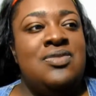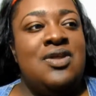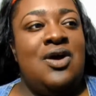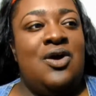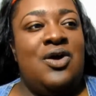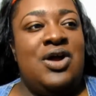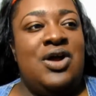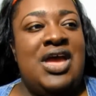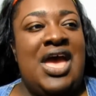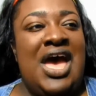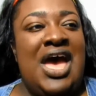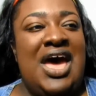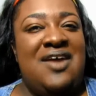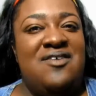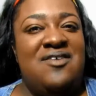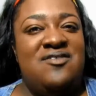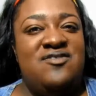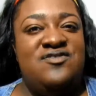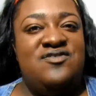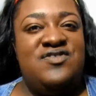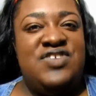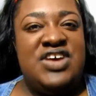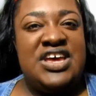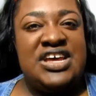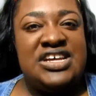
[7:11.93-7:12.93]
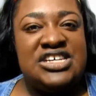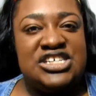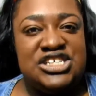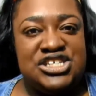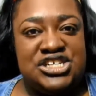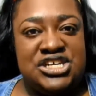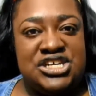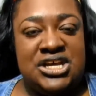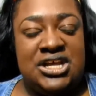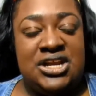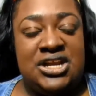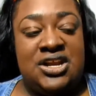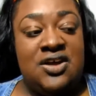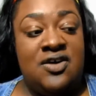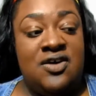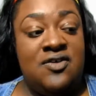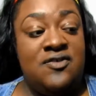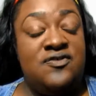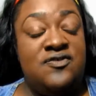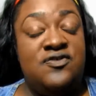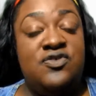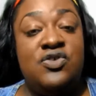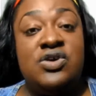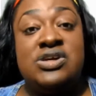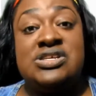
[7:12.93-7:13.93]
or he had a vision
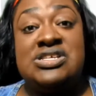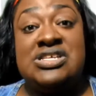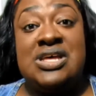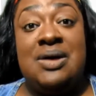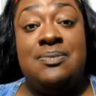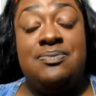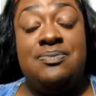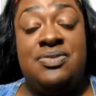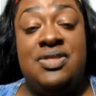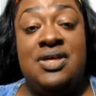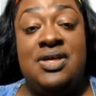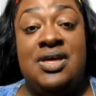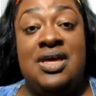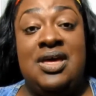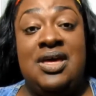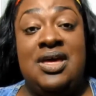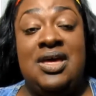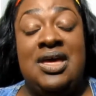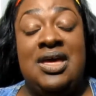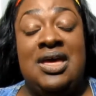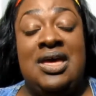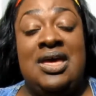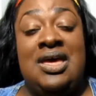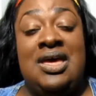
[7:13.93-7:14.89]
for something